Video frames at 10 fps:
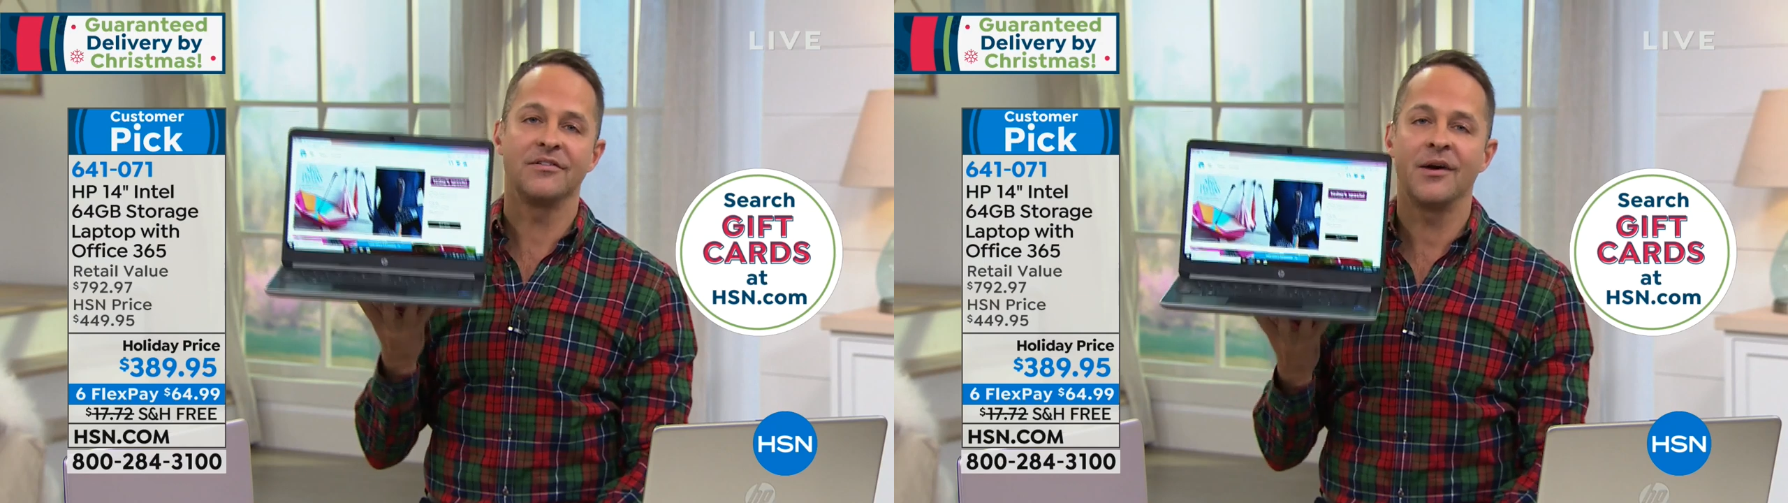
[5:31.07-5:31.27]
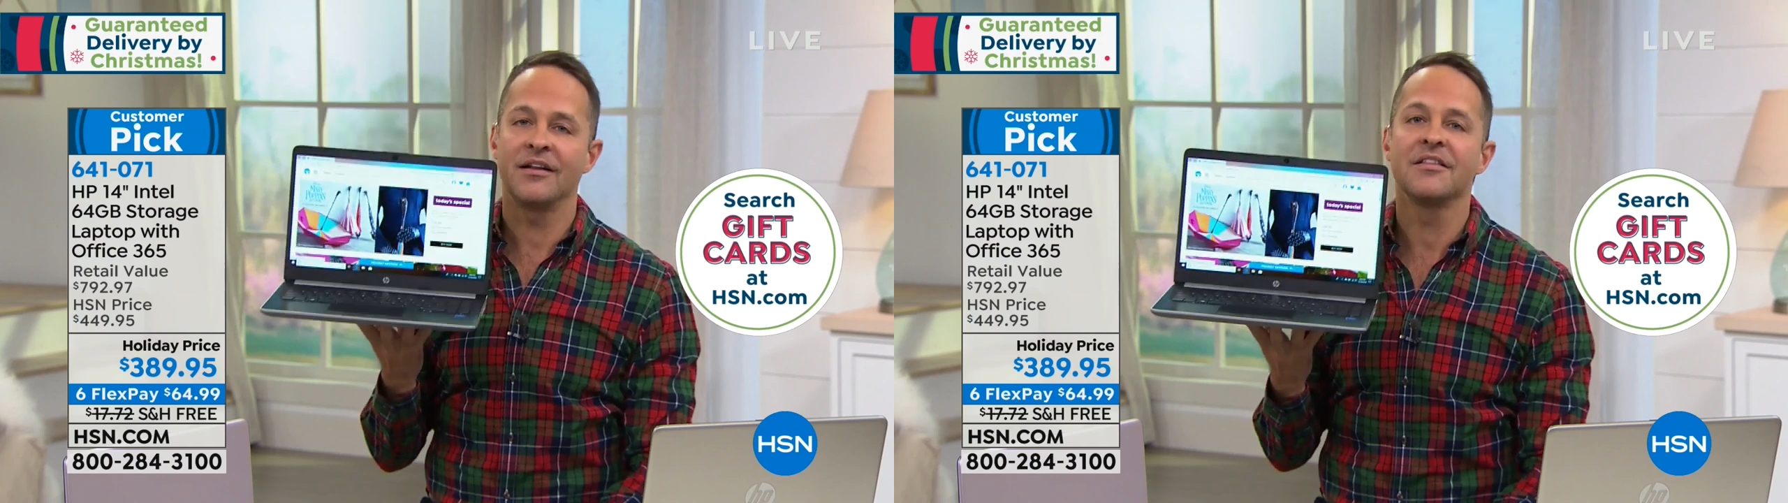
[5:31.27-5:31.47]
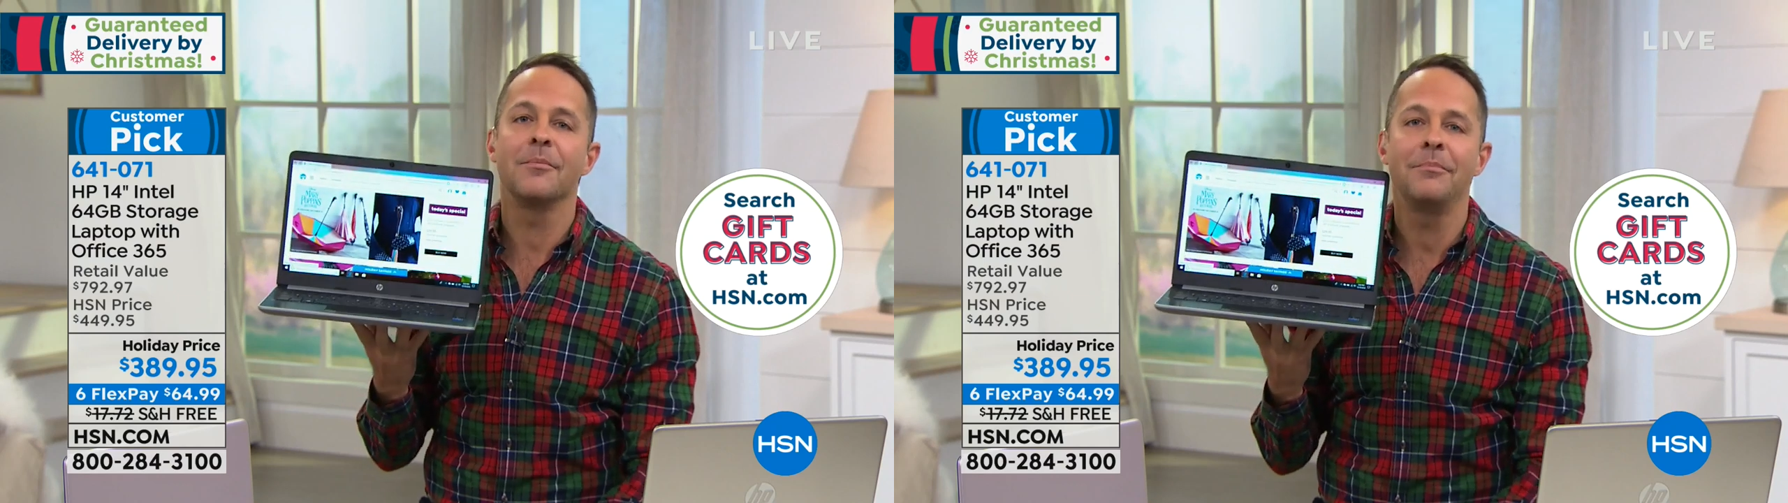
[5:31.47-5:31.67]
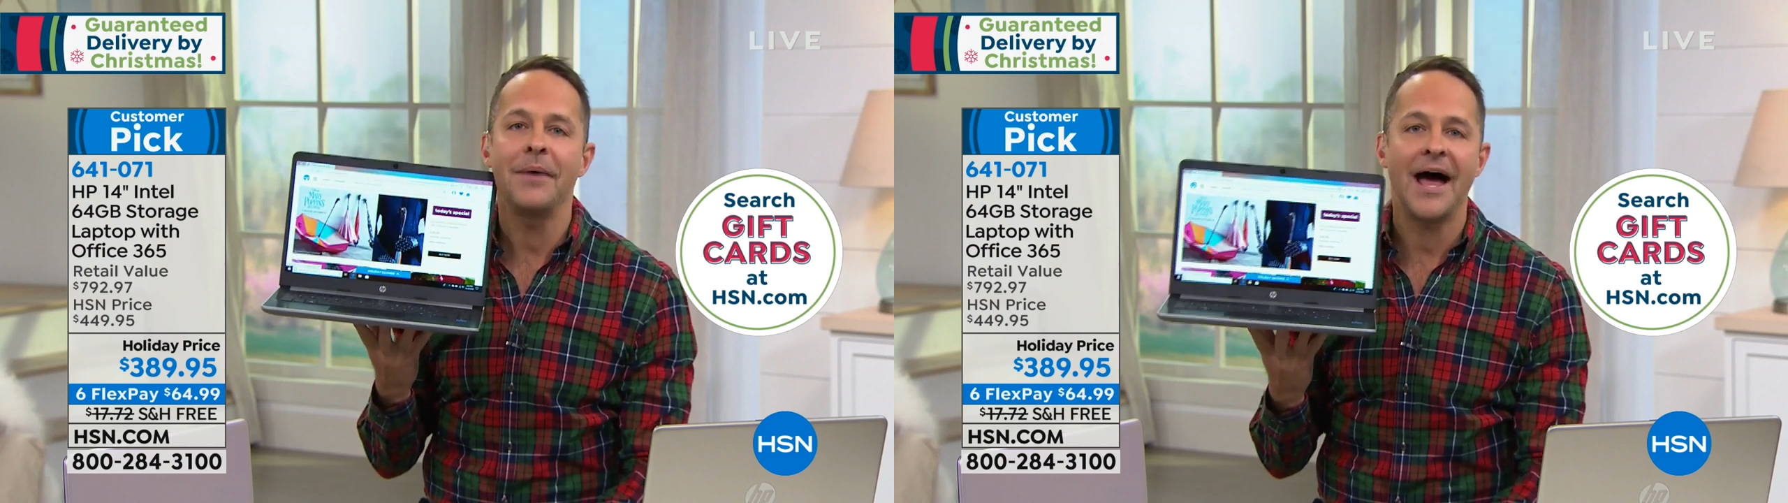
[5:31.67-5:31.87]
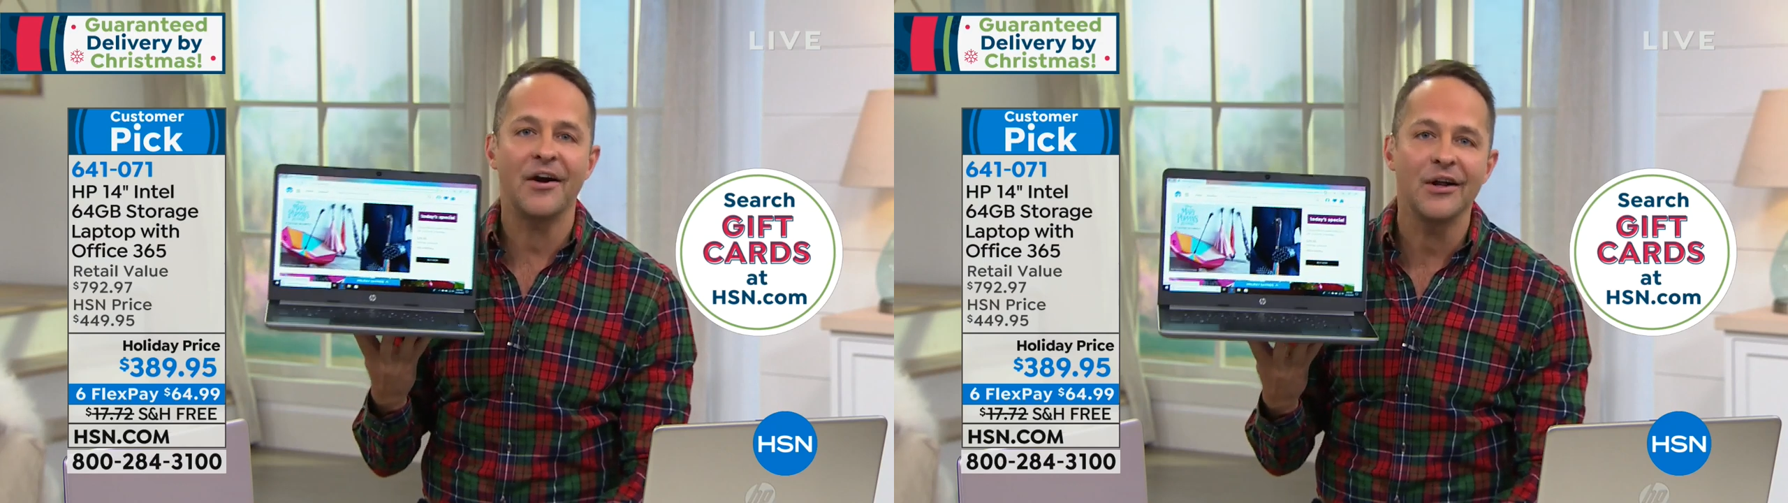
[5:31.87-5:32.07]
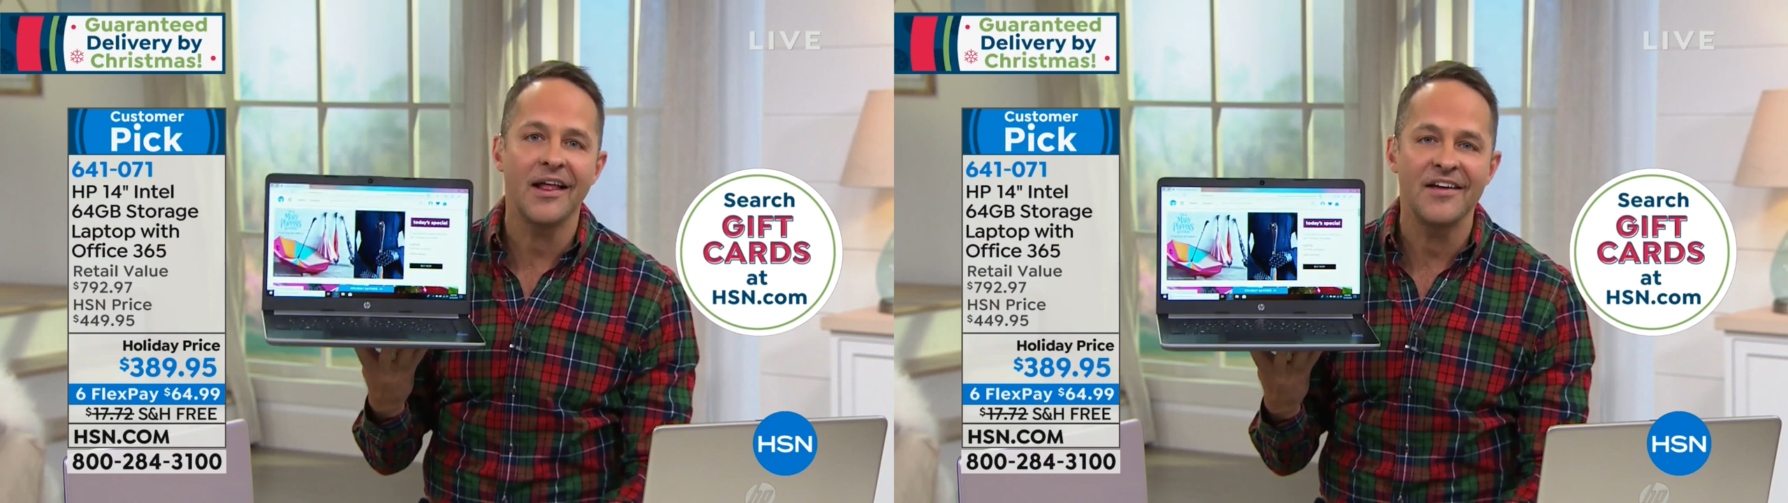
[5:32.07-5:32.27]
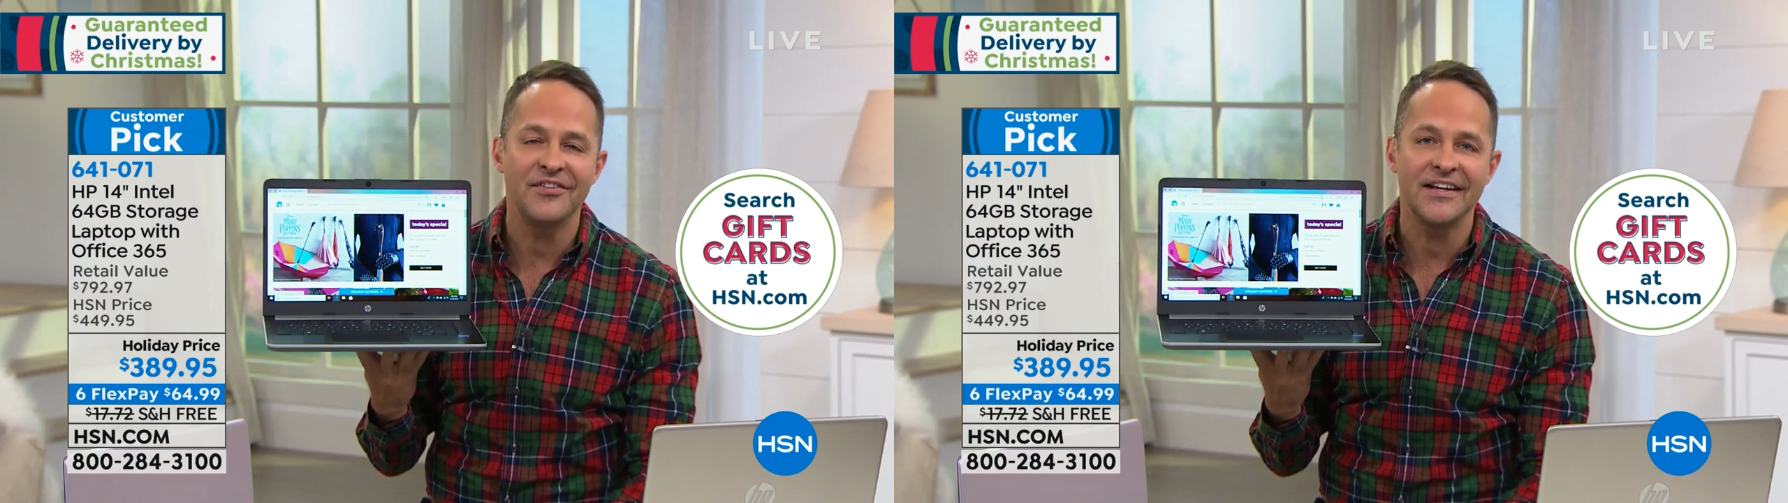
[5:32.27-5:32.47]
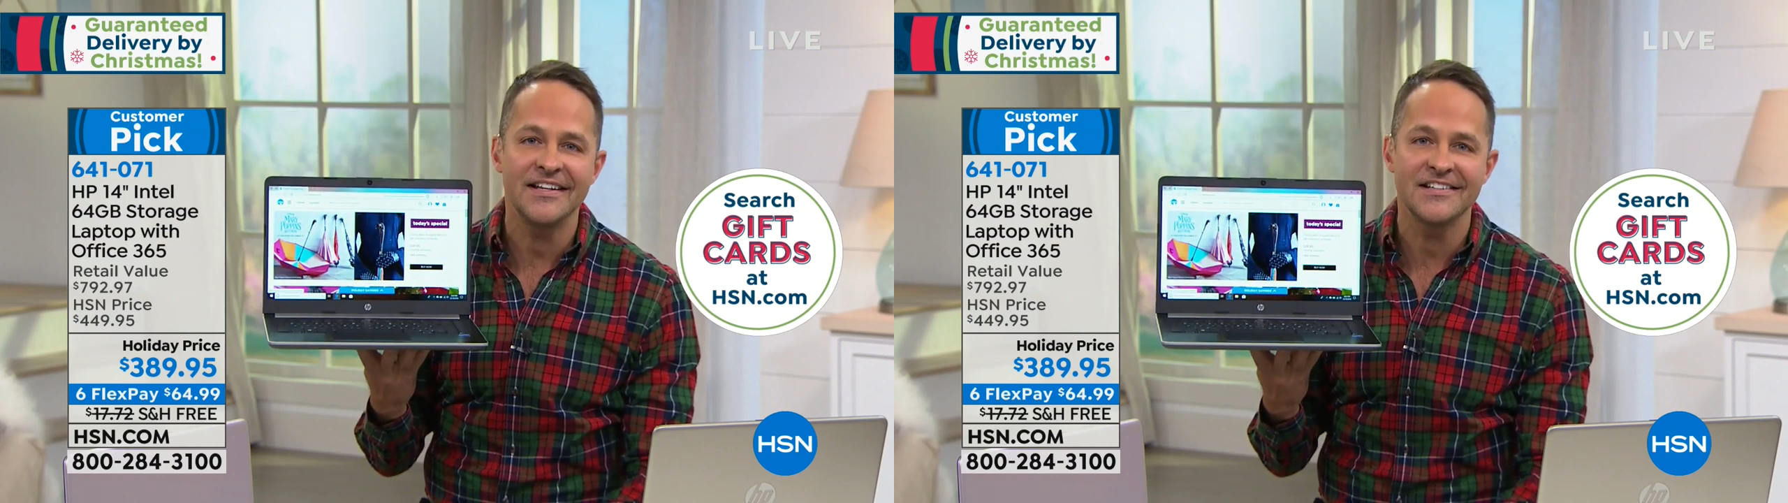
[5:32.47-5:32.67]
Do you know how long the battery
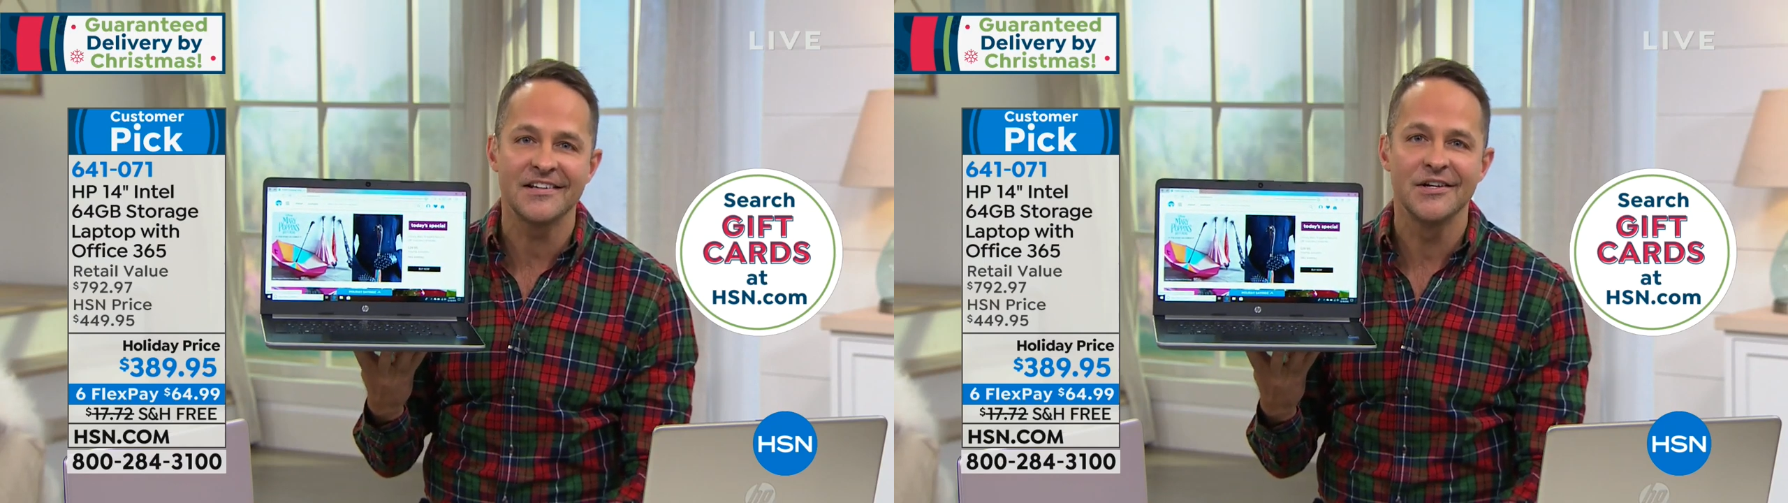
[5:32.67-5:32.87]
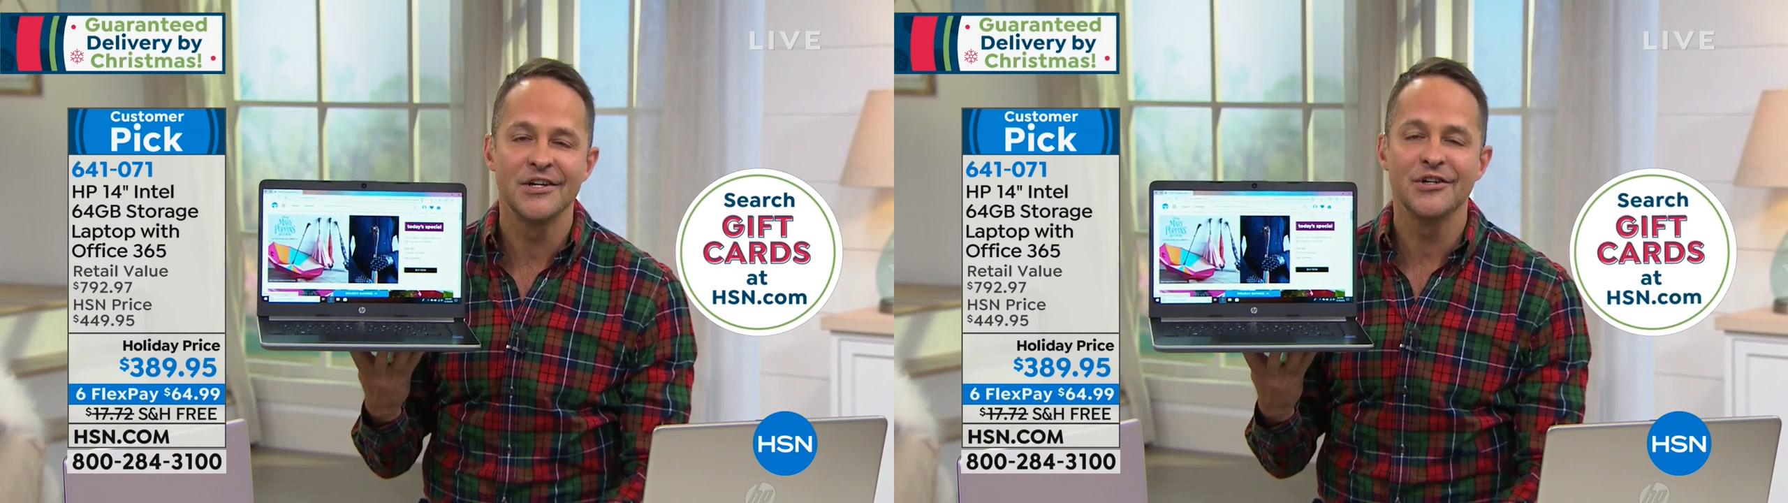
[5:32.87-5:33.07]
life is?